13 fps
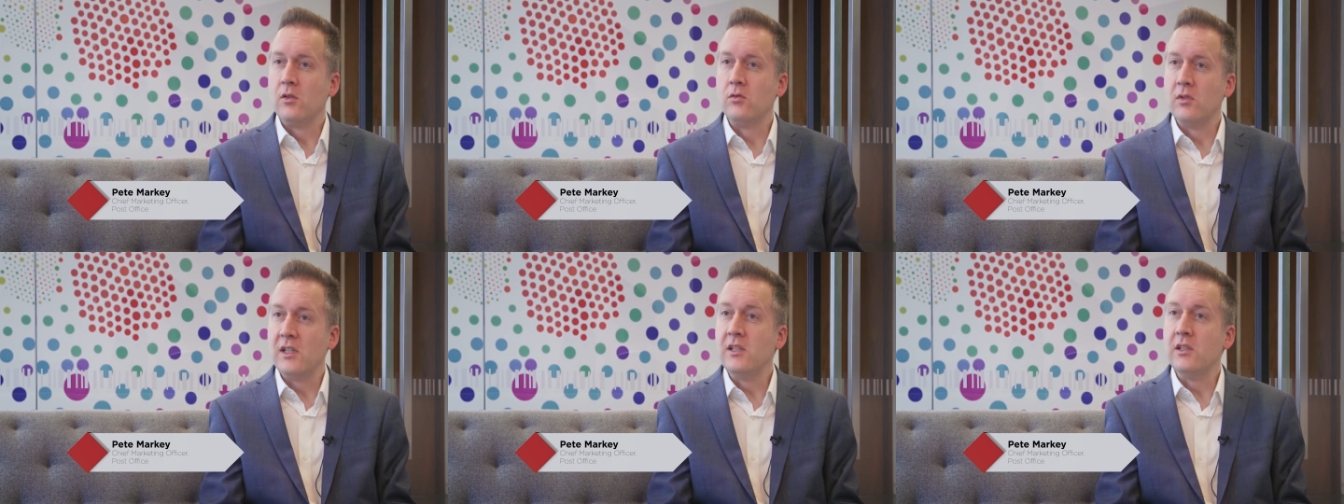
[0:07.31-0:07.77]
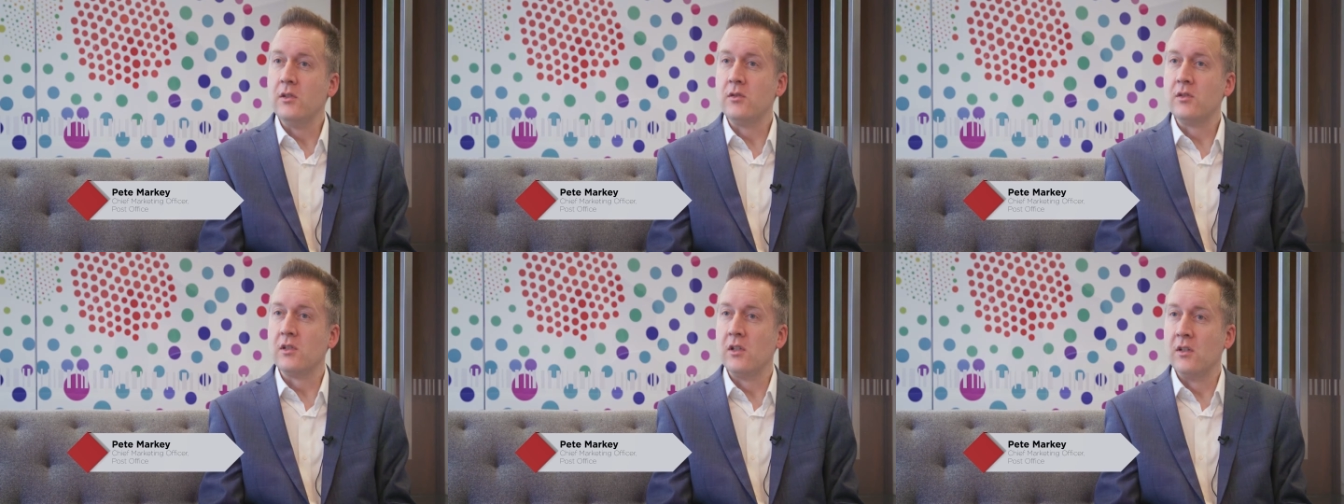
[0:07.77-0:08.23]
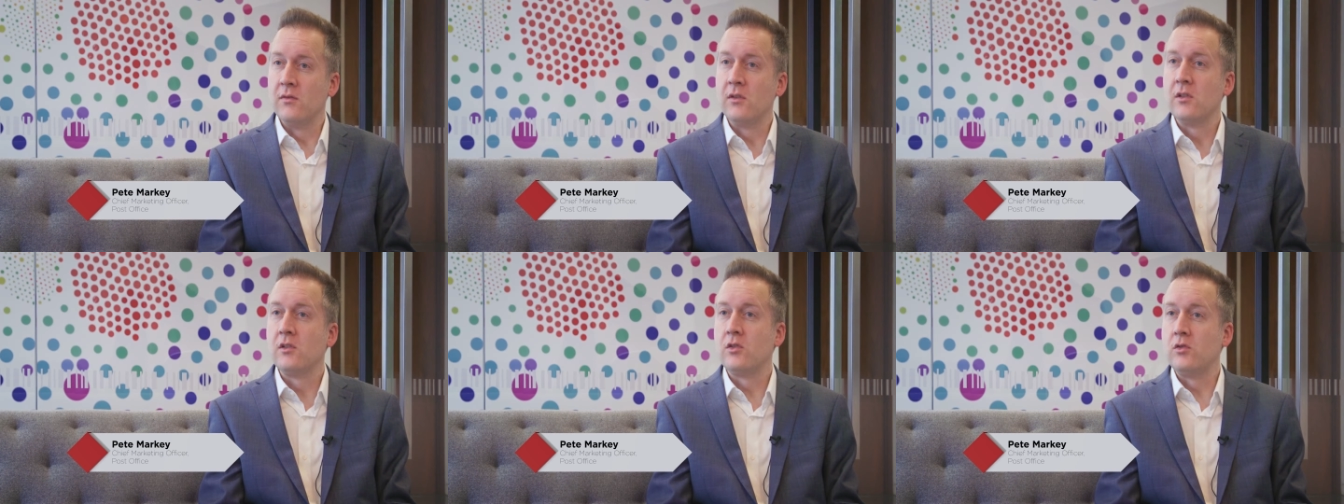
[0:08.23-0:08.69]
great use of
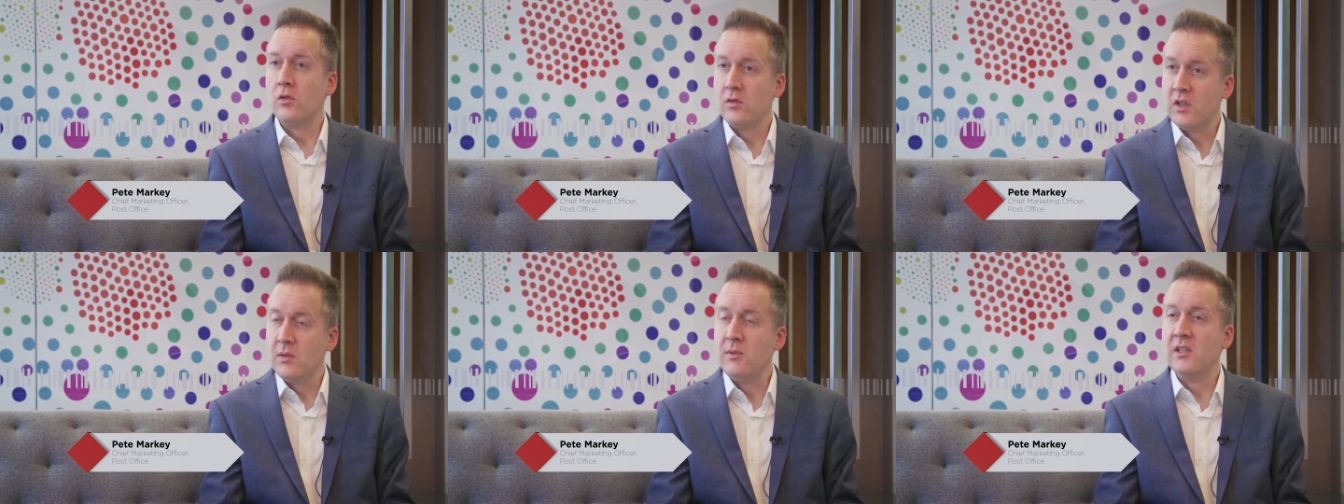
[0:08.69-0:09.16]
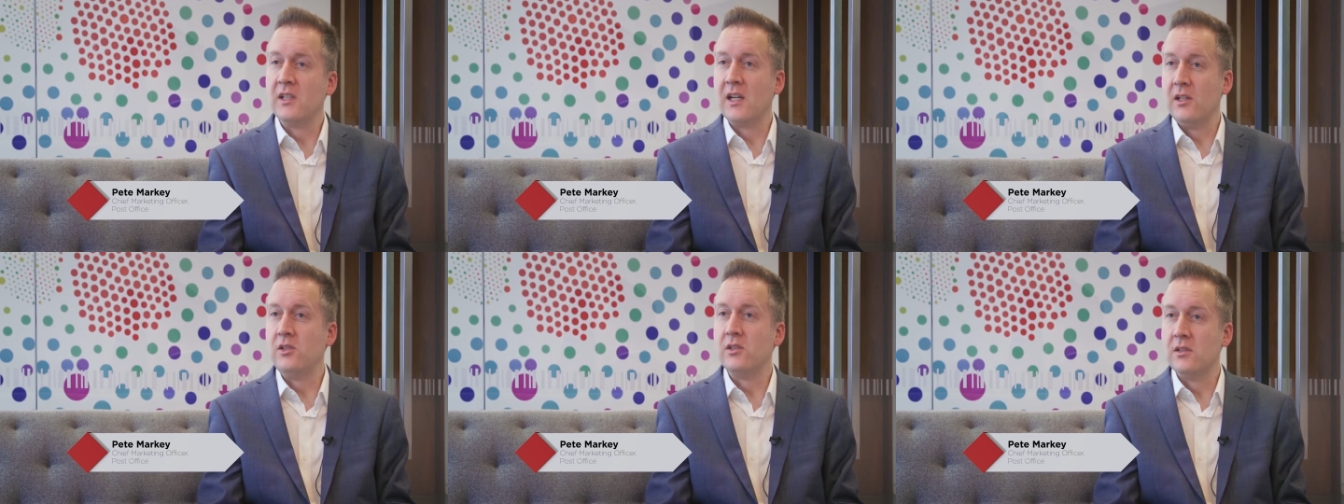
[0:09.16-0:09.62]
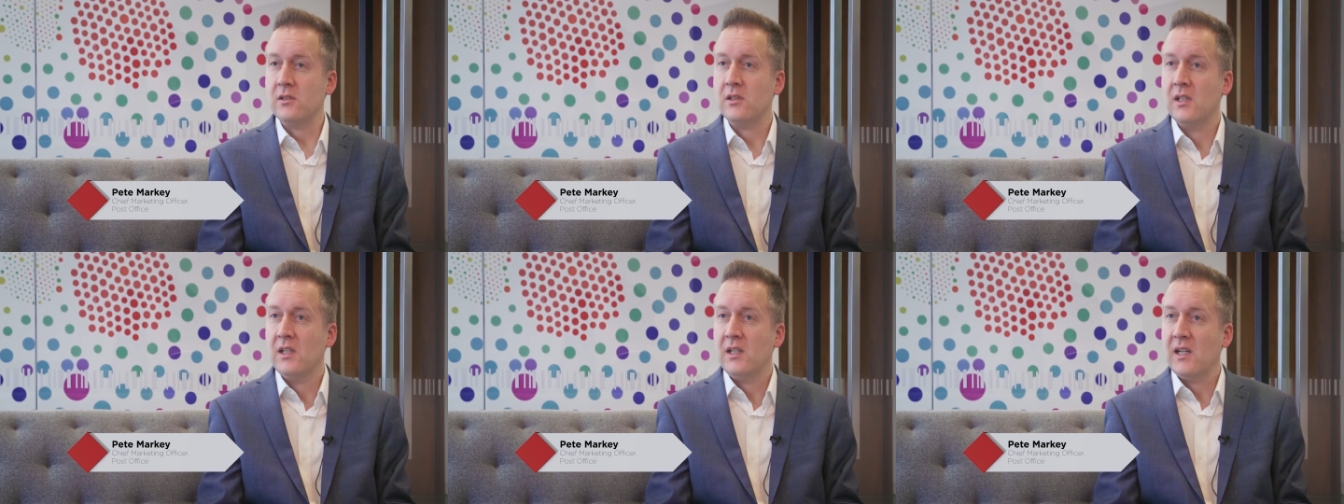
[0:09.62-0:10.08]
strong communication
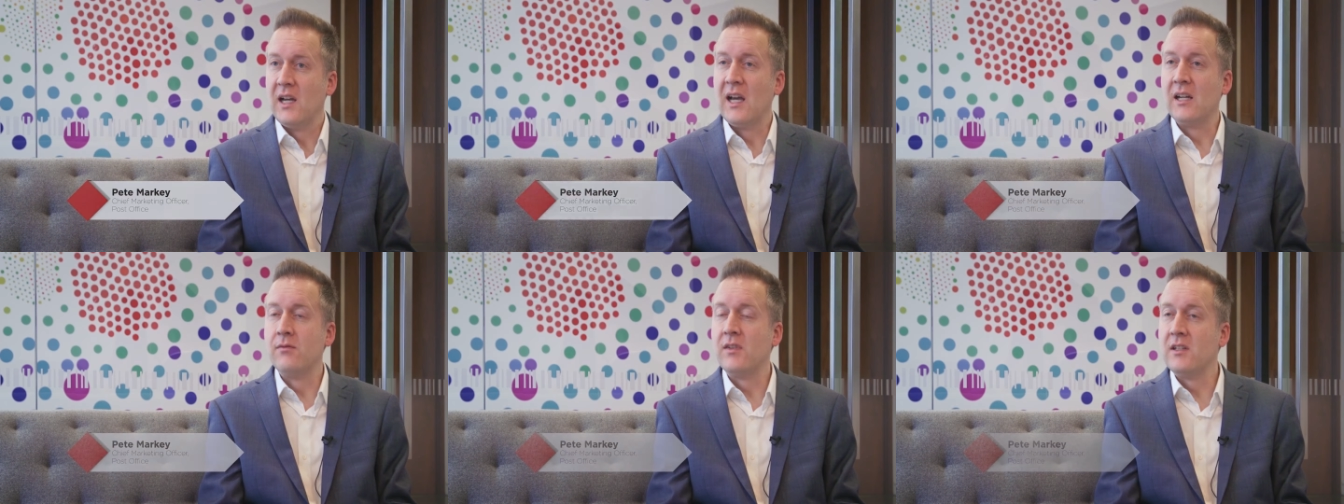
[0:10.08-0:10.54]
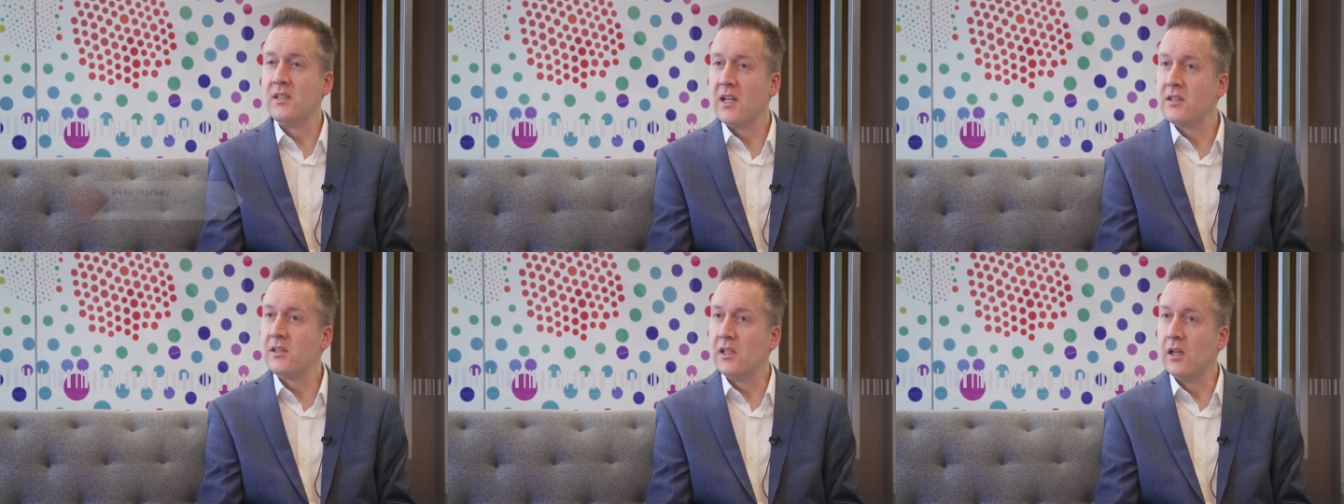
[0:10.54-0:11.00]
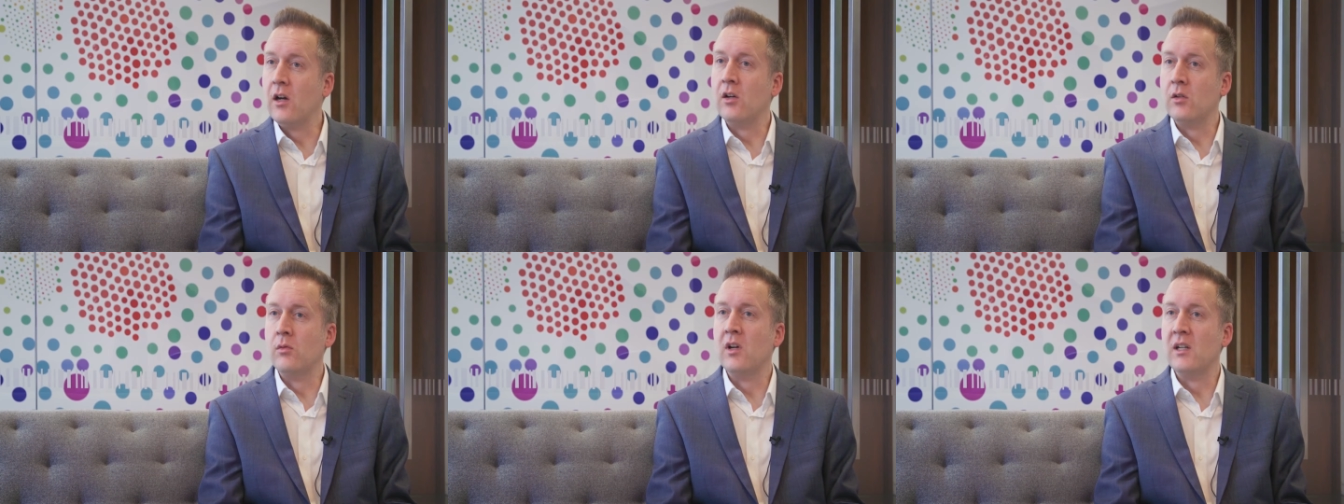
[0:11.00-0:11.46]
and a fantastic
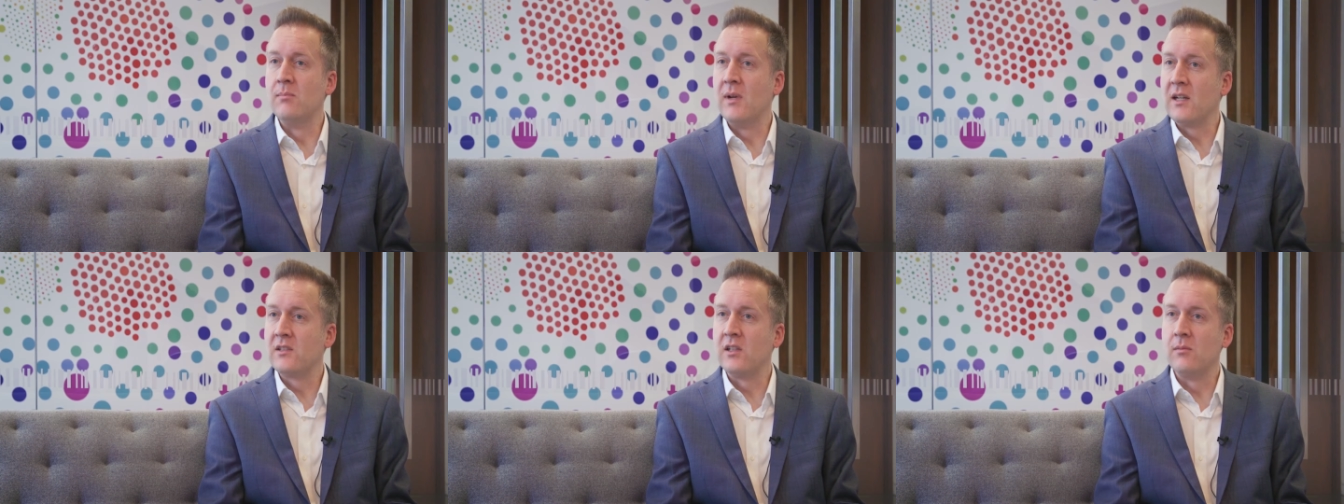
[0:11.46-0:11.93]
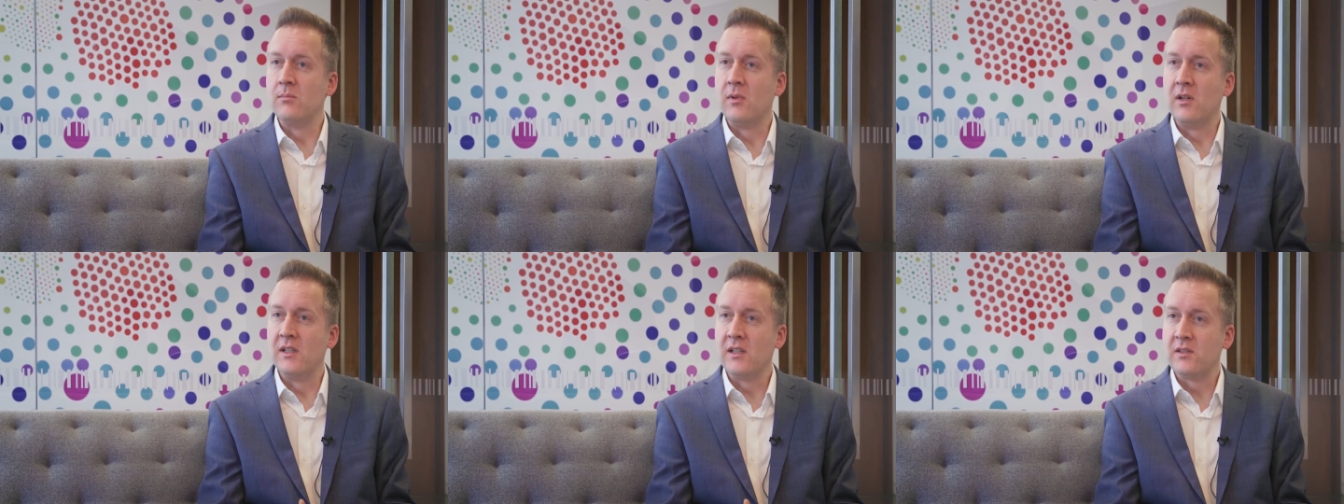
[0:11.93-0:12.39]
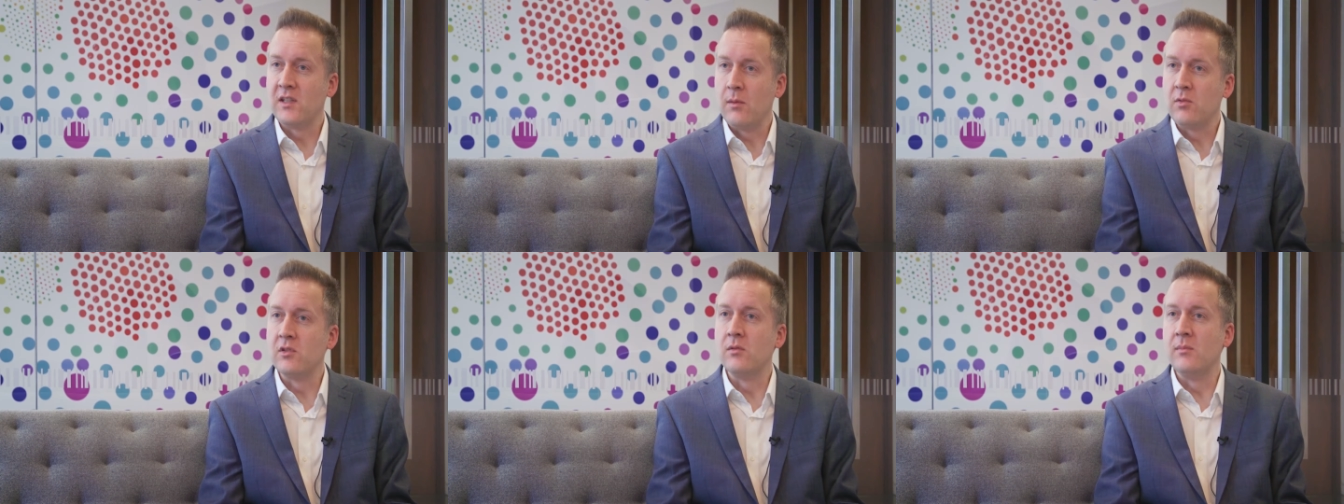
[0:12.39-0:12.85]
ROI backed up by
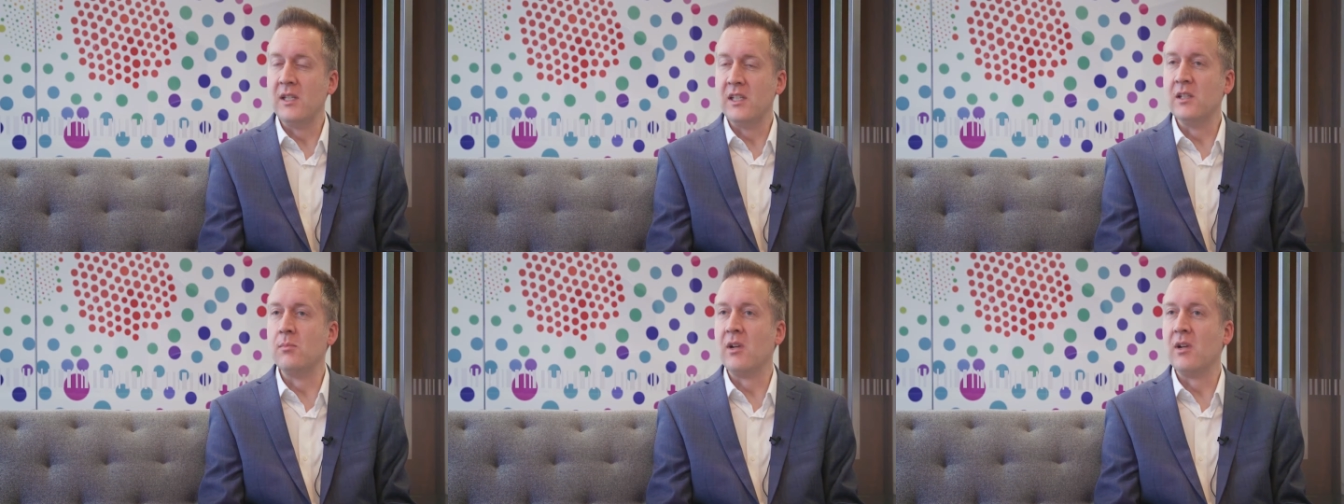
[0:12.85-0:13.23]
exceptional media